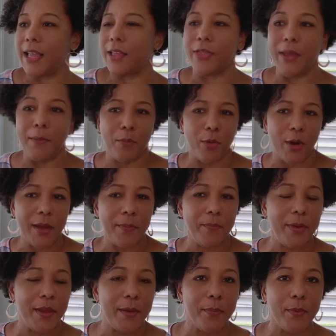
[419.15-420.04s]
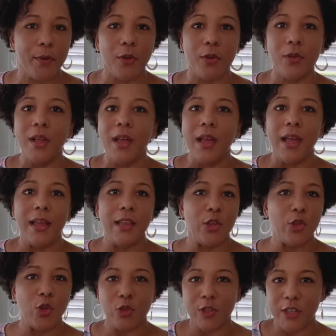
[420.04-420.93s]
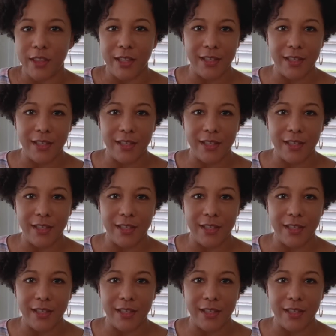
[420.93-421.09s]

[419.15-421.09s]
and they bring people, to the